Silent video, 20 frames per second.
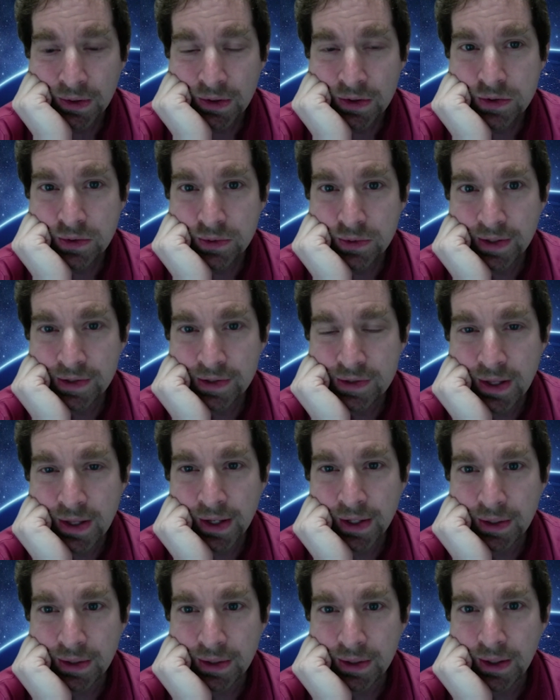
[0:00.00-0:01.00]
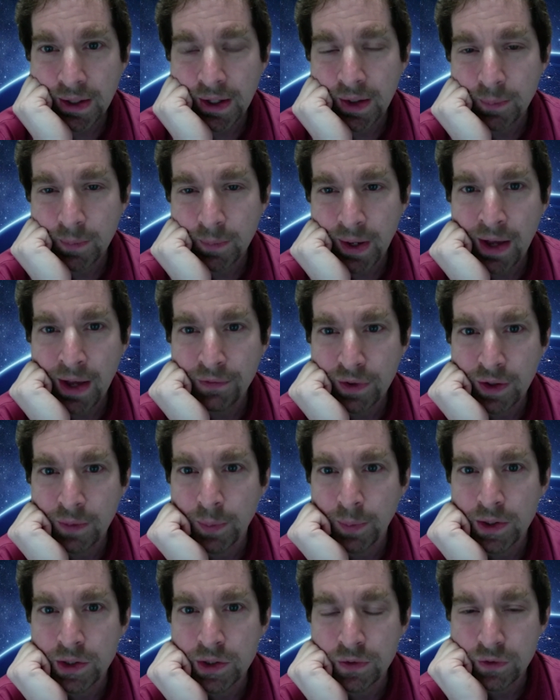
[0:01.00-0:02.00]
So that's like um, having a
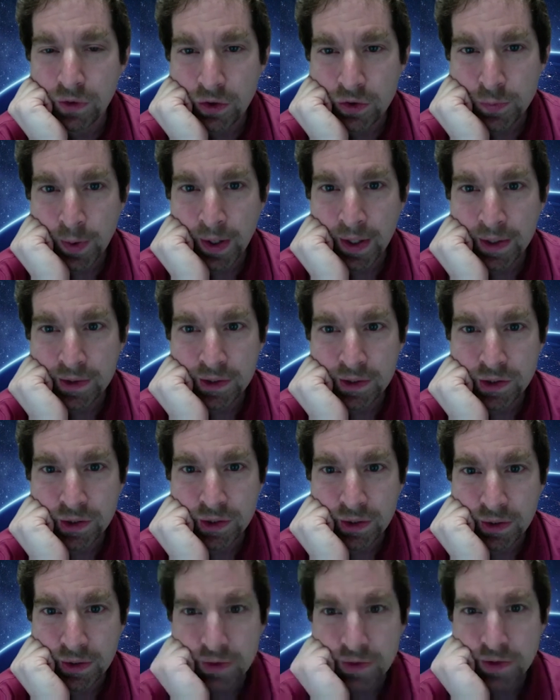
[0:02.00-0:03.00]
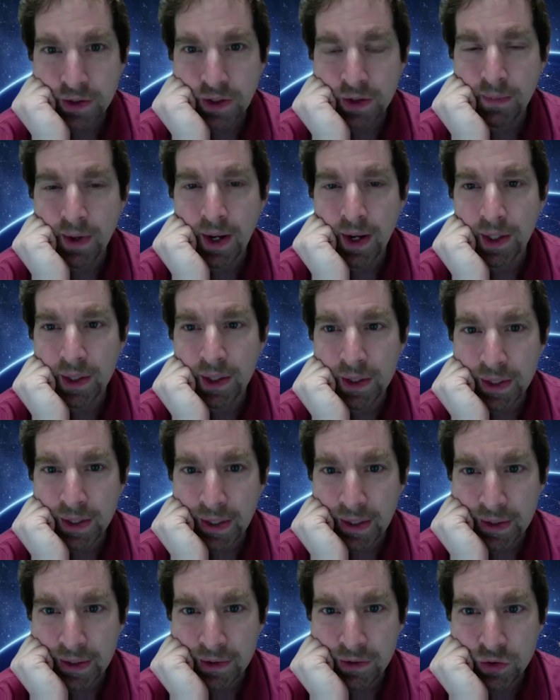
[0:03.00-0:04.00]
bunch of nurse practitioners in my
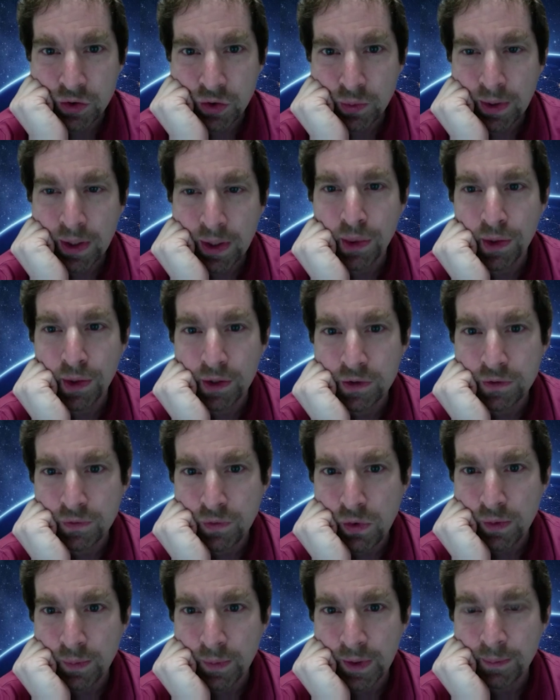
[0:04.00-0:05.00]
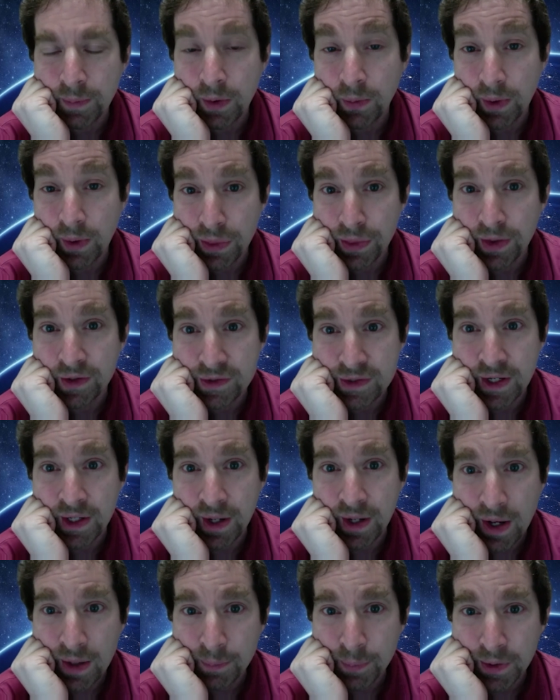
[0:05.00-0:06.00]
clinic doing things for me. But when things
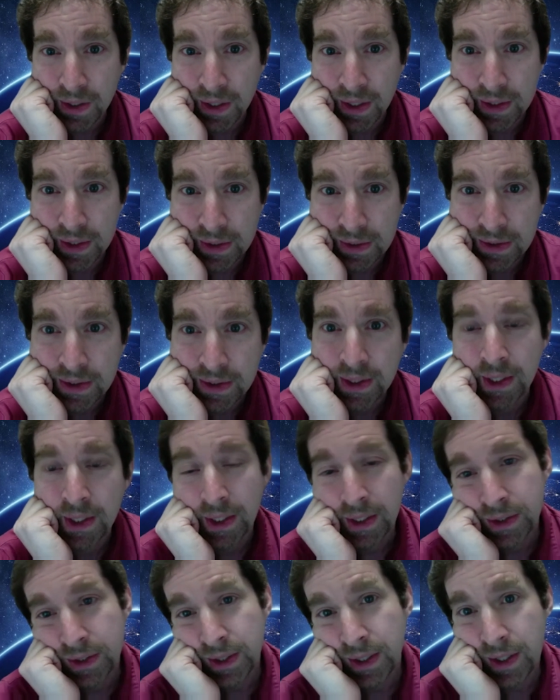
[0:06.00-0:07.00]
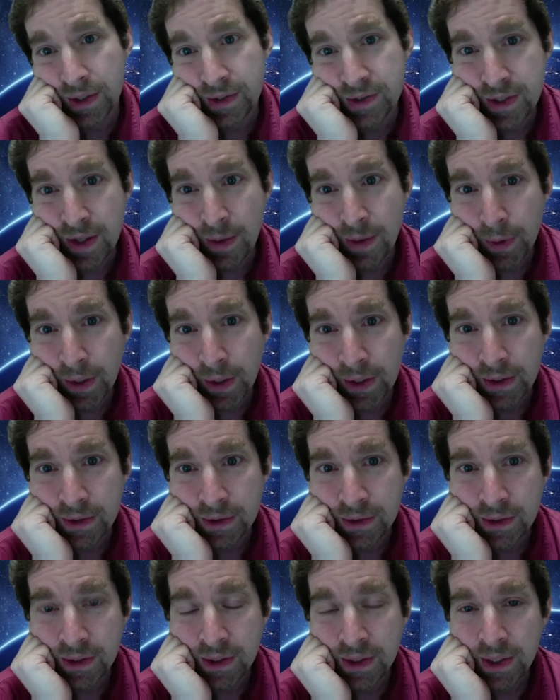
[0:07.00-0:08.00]
get complicated, then I step
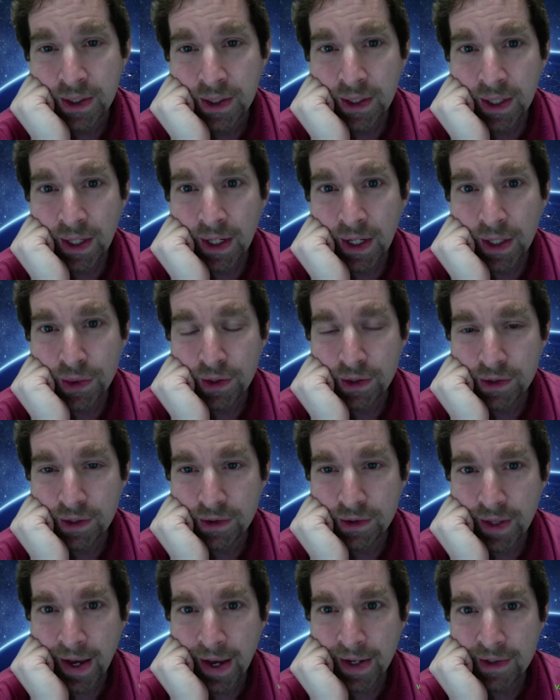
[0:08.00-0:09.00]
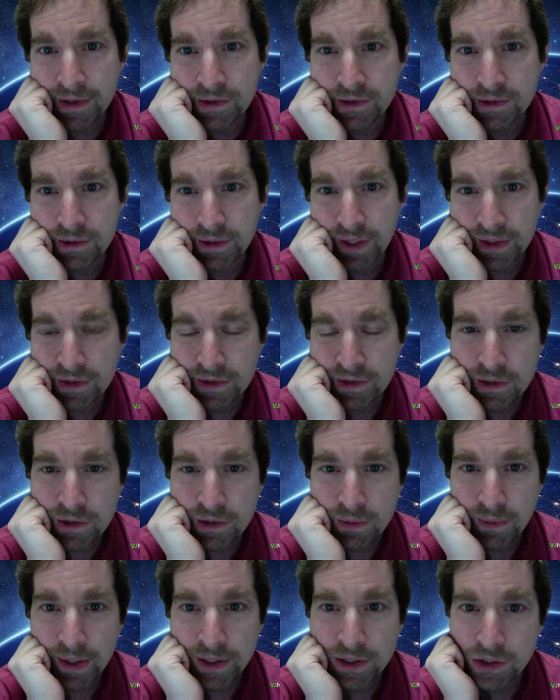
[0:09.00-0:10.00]
in. And I think that that is that's the
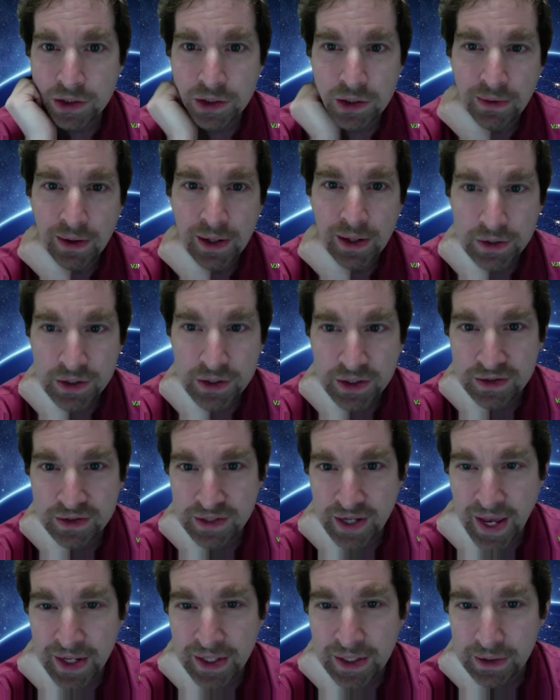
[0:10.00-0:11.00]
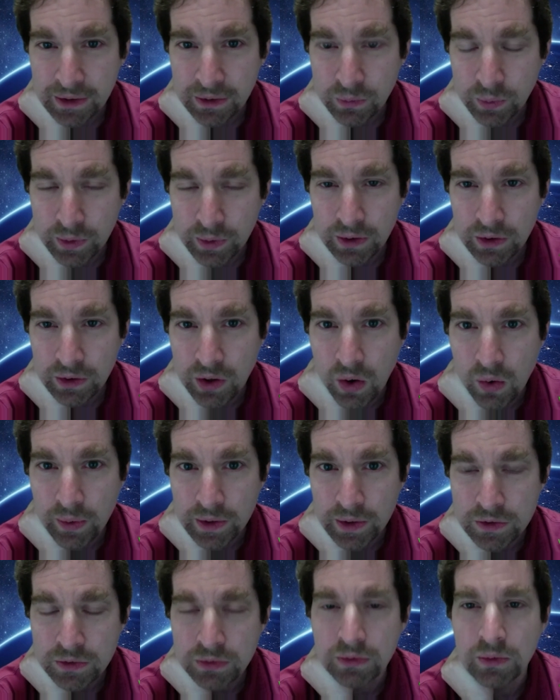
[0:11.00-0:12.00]
direction neurology is heading. We're
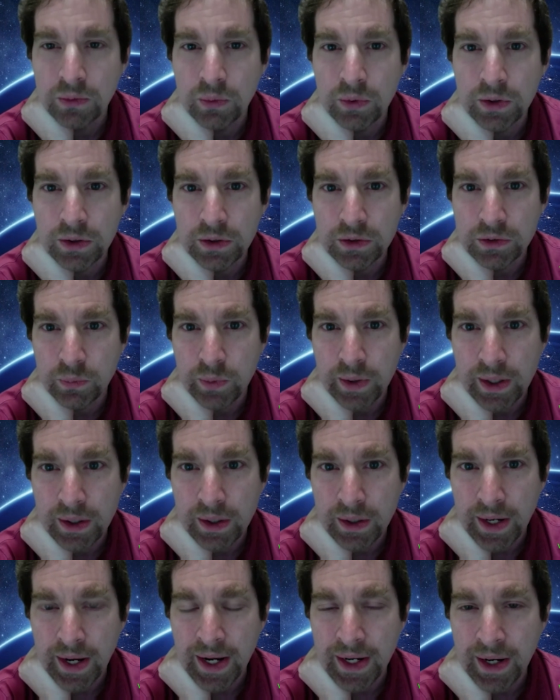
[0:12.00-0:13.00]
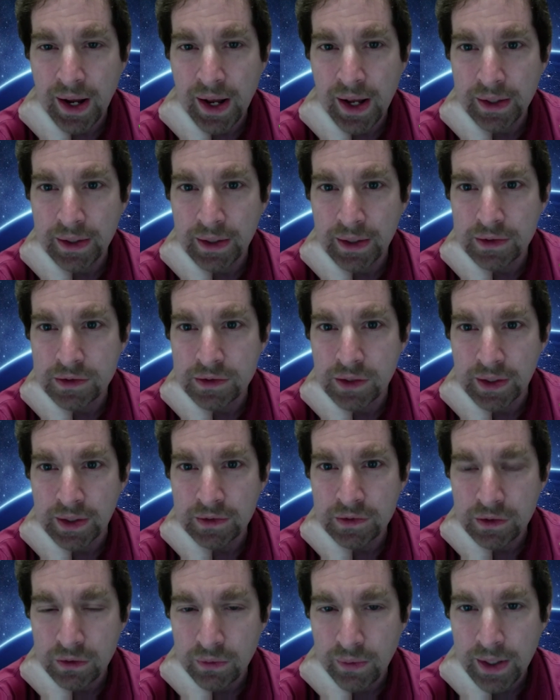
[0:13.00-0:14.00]
going to a world where AI is
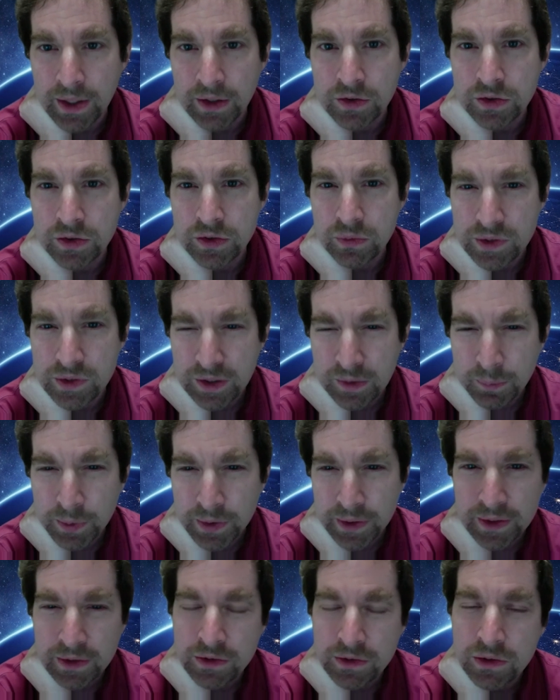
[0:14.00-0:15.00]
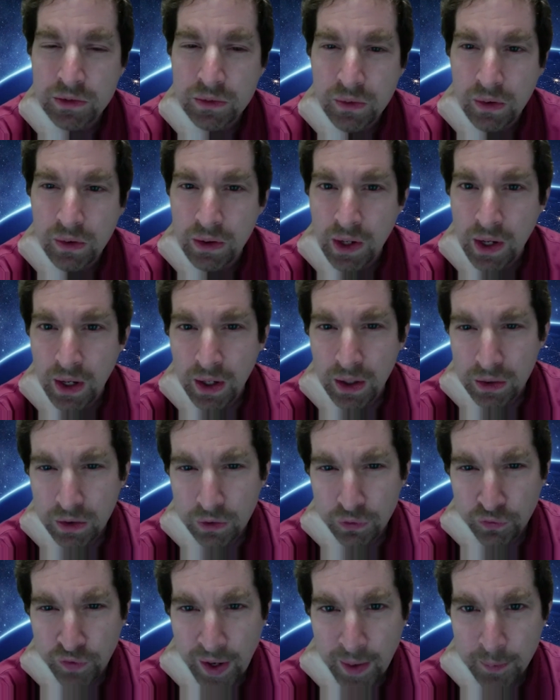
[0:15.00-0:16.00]
integrating so deeply into the
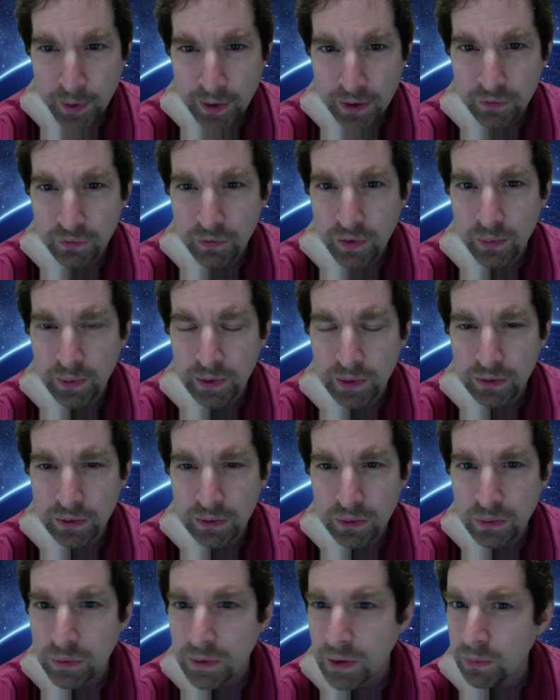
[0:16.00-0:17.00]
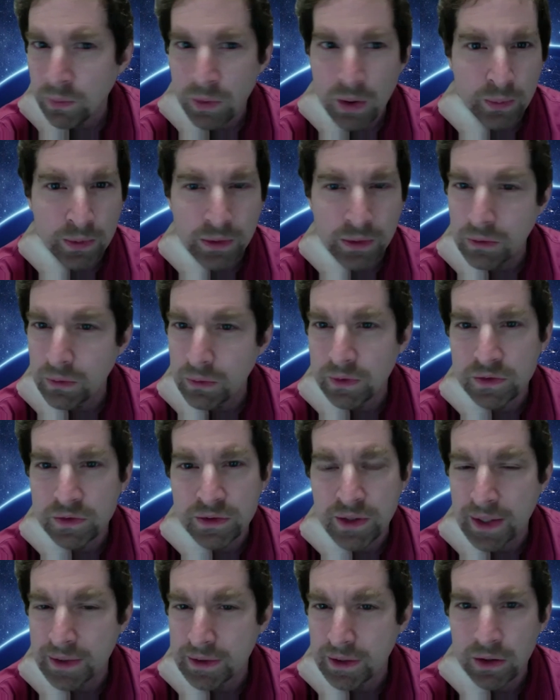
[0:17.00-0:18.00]
fabric of what we do that what we do is
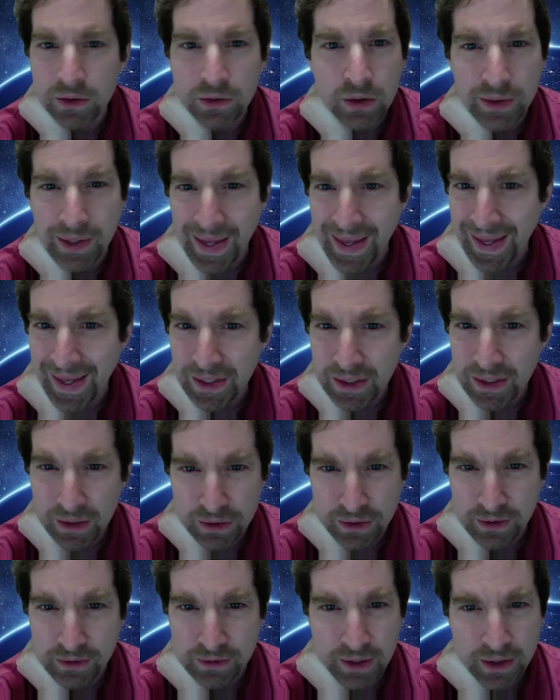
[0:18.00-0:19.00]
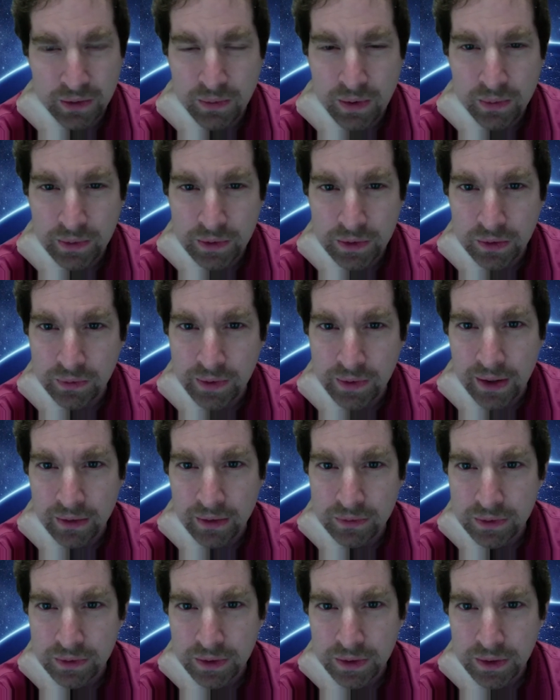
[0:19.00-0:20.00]
not going to look anything like what we do now.